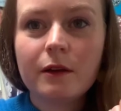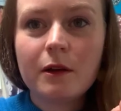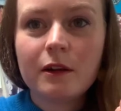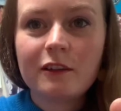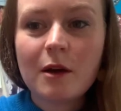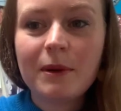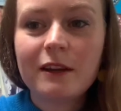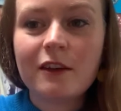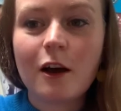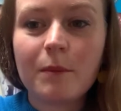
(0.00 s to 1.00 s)
double it
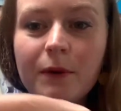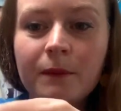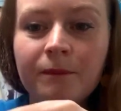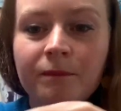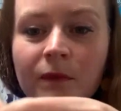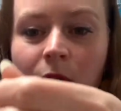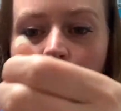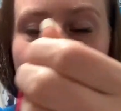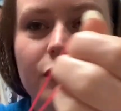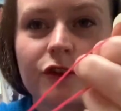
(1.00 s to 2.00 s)
up, or
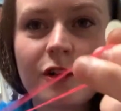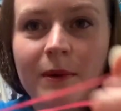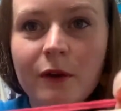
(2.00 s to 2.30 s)
you can triple it,